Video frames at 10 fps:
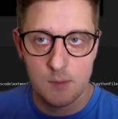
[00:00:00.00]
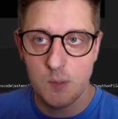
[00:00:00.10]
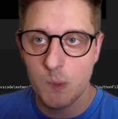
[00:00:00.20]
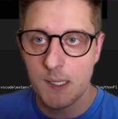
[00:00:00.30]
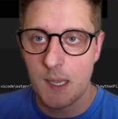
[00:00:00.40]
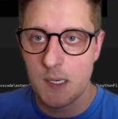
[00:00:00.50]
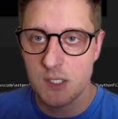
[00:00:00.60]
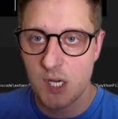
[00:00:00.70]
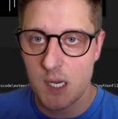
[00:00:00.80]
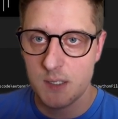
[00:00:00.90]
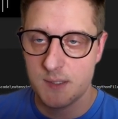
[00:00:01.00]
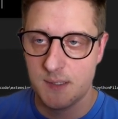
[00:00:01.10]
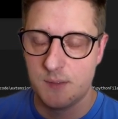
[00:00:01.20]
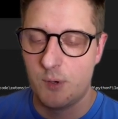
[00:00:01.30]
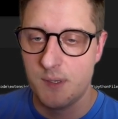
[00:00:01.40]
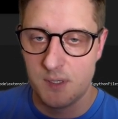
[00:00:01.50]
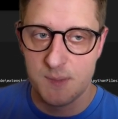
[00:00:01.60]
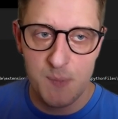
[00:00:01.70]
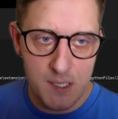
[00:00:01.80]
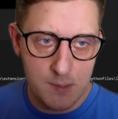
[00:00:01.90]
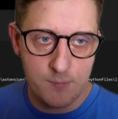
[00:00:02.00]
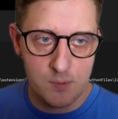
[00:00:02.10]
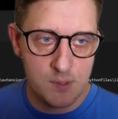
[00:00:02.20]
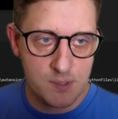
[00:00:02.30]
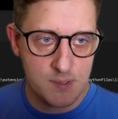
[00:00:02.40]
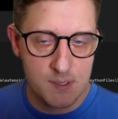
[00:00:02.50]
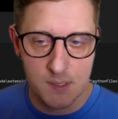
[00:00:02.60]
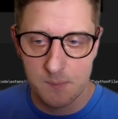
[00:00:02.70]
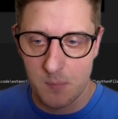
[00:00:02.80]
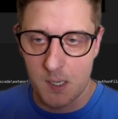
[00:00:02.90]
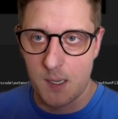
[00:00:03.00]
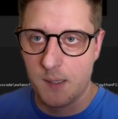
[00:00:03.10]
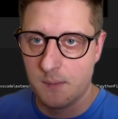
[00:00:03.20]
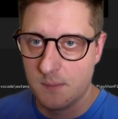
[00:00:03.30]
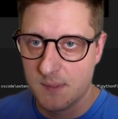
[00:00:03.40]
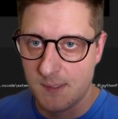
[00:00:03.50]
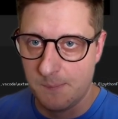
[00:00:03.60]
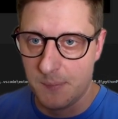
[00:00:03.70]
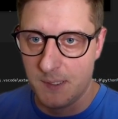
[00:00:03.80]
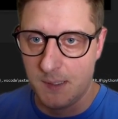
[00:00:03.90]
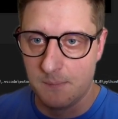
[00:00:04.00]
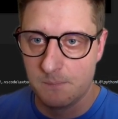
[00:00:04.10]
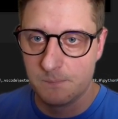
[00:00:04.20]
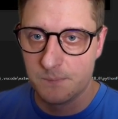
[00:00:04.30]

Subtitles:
you can change this render speed if you're interested by simply